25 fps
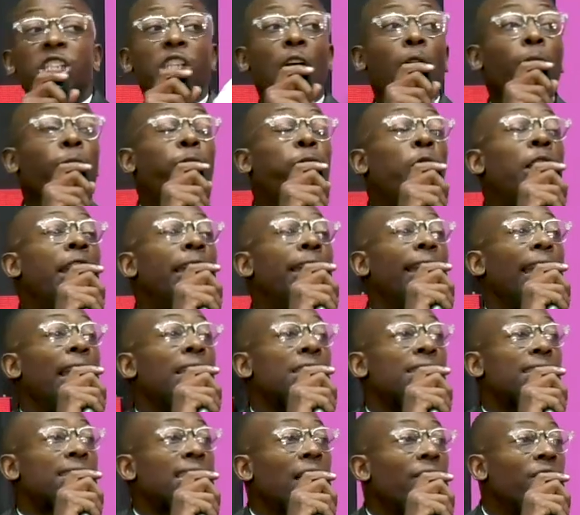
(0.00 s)
shall flee
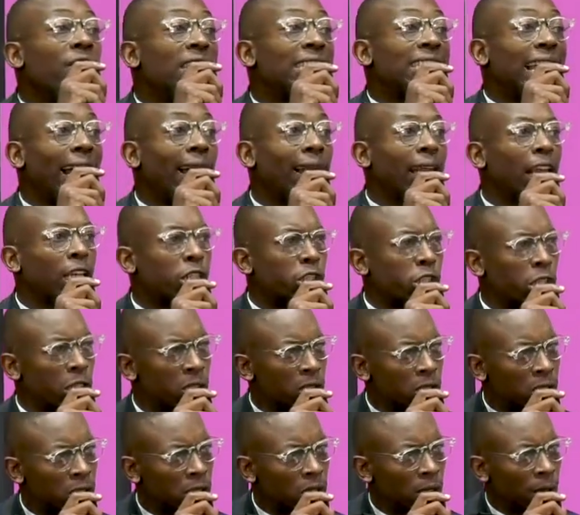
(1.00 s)
in seven
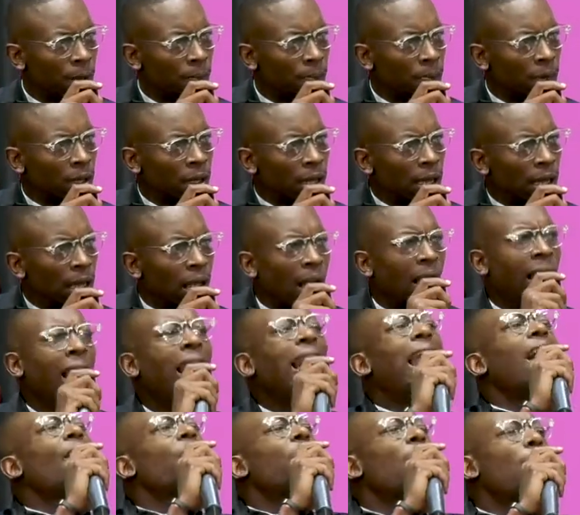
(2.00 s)
directions.
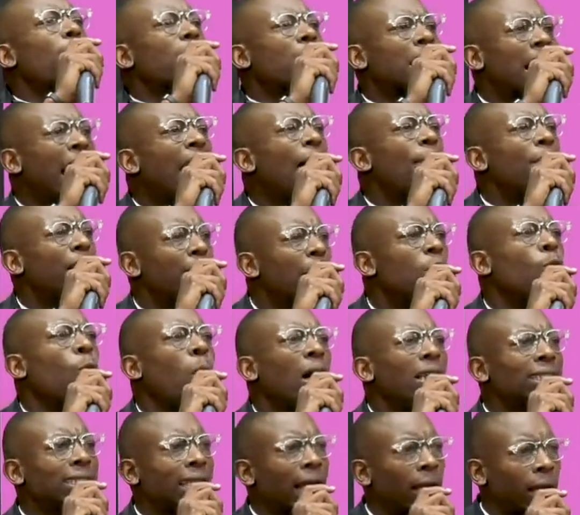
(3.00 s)
Let them come in
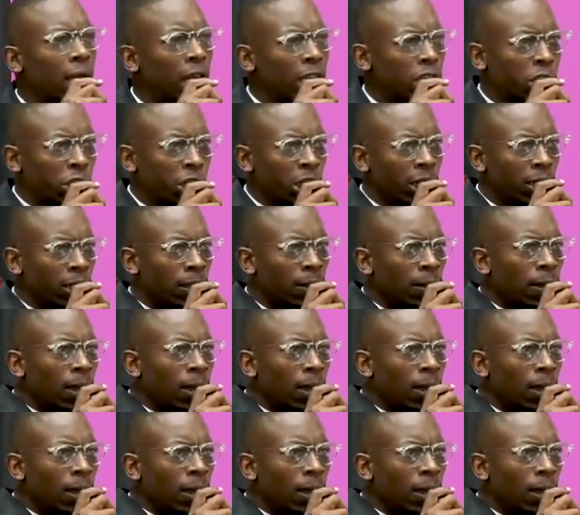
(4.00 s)
one direction.